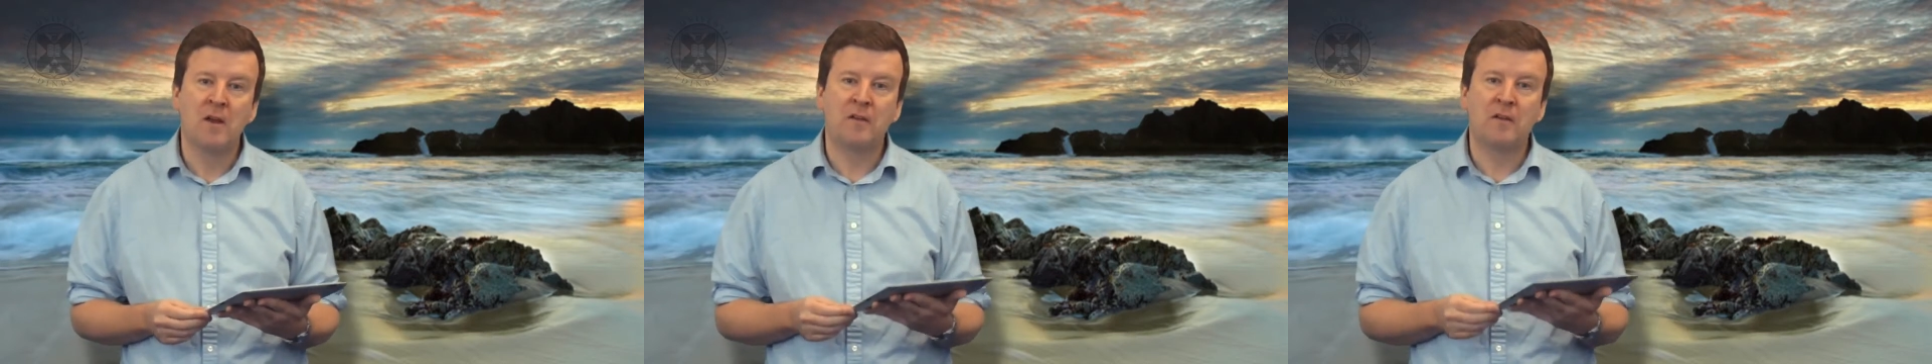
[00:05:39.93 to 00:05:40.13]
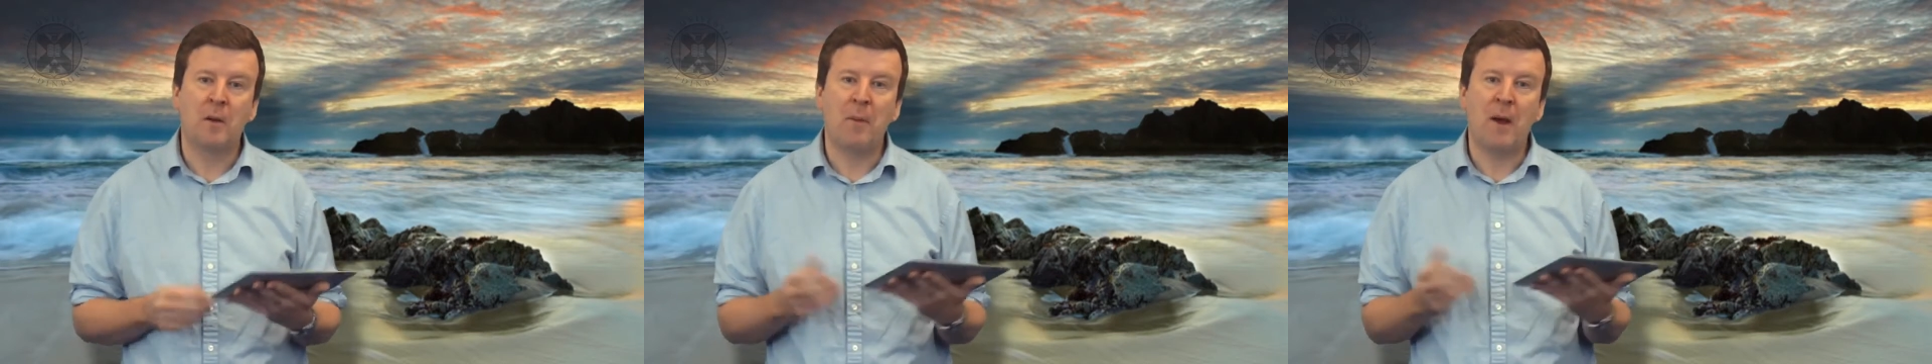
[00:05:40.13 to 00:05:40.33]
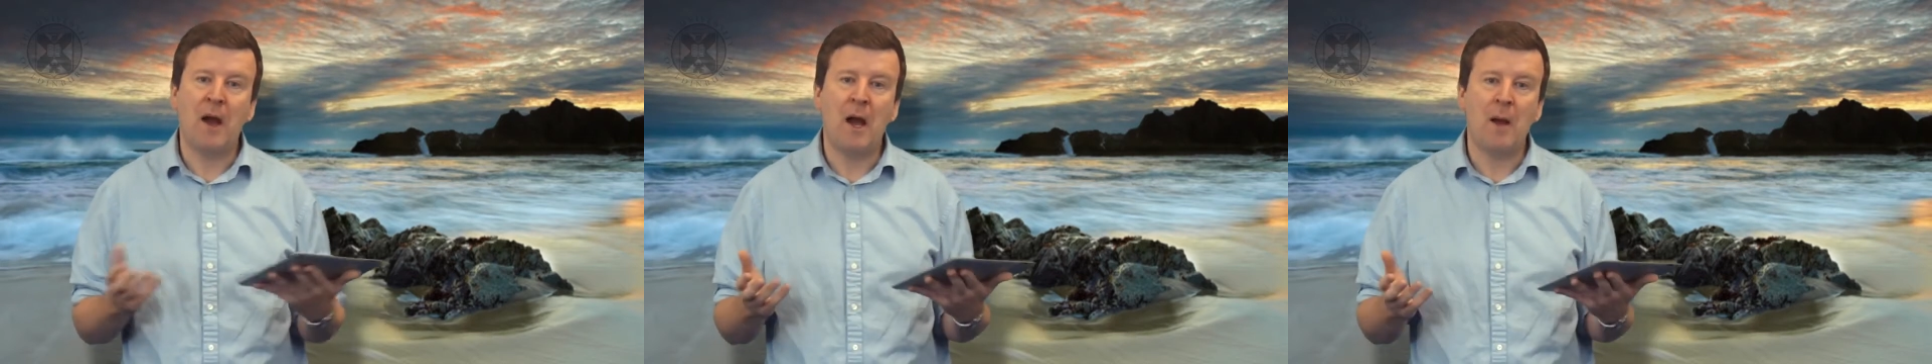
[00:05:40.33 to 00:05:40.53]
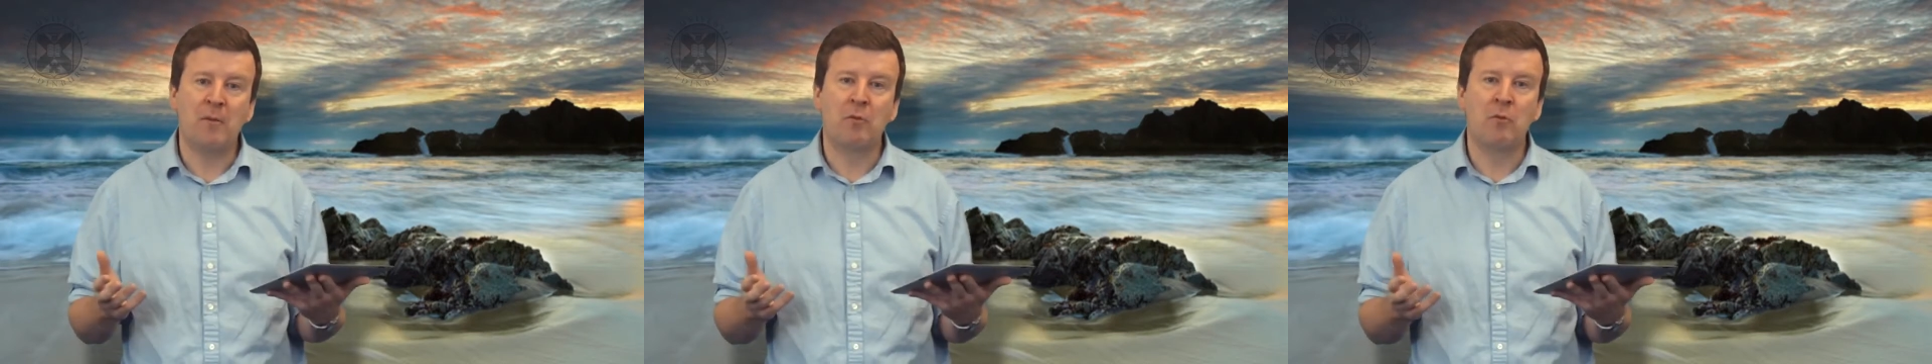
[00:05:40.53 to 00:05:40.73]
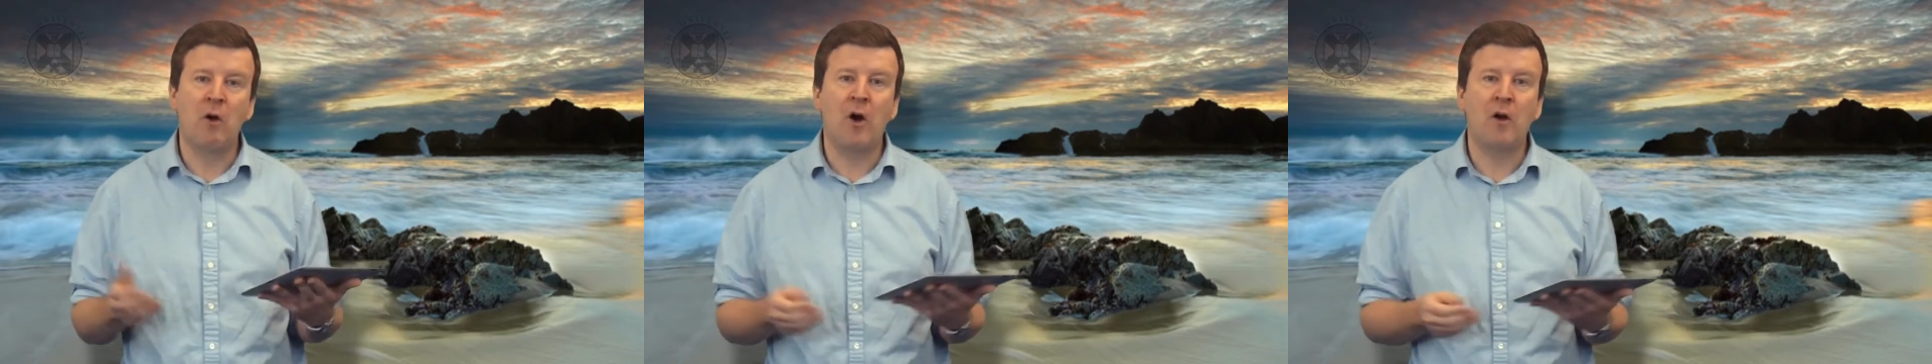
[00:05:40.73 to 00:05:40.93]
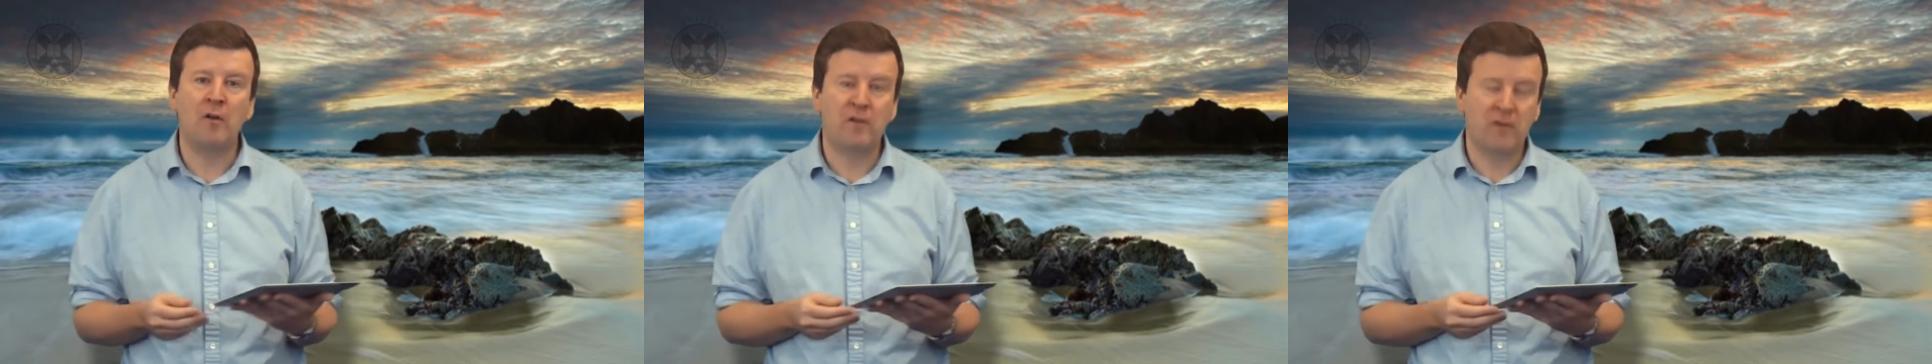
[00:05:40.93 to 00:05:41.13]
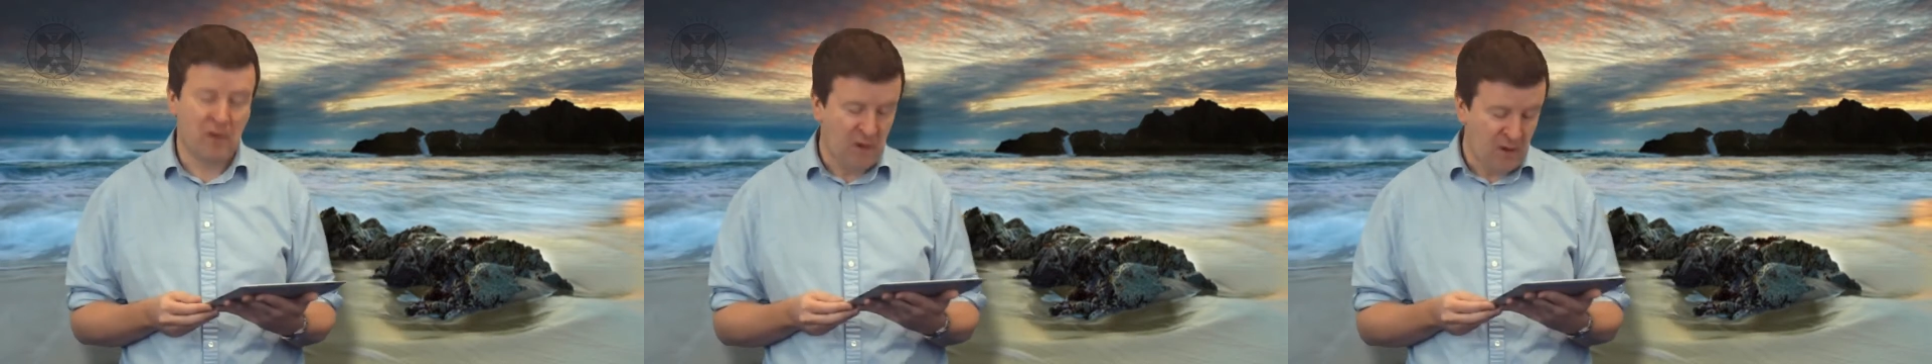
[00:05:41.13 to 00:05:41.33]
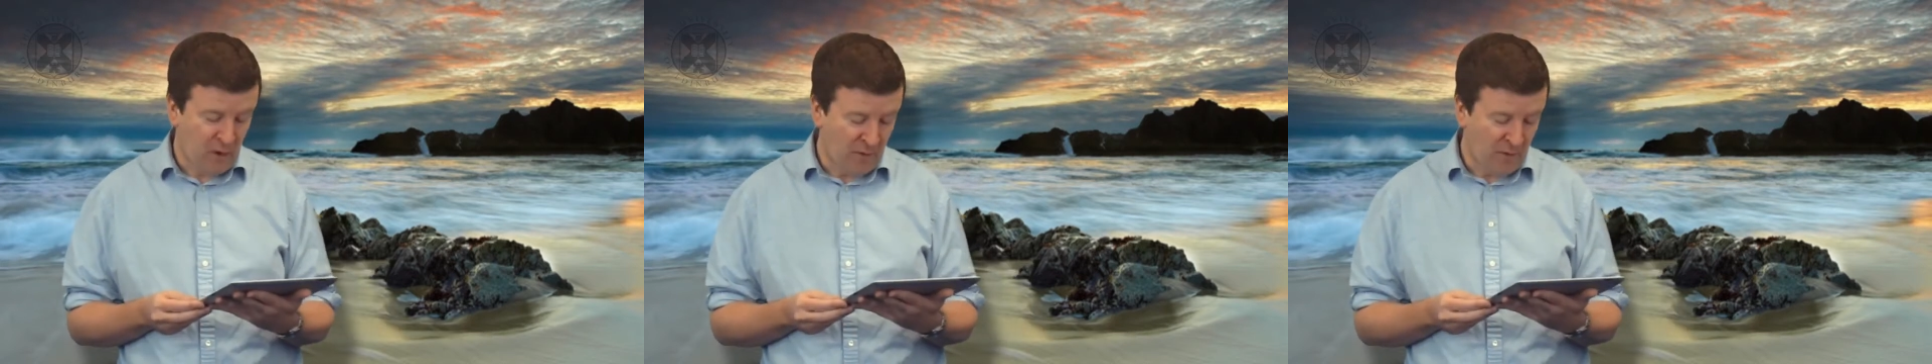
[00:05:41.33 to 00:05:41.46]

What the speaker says: So perhaps rocks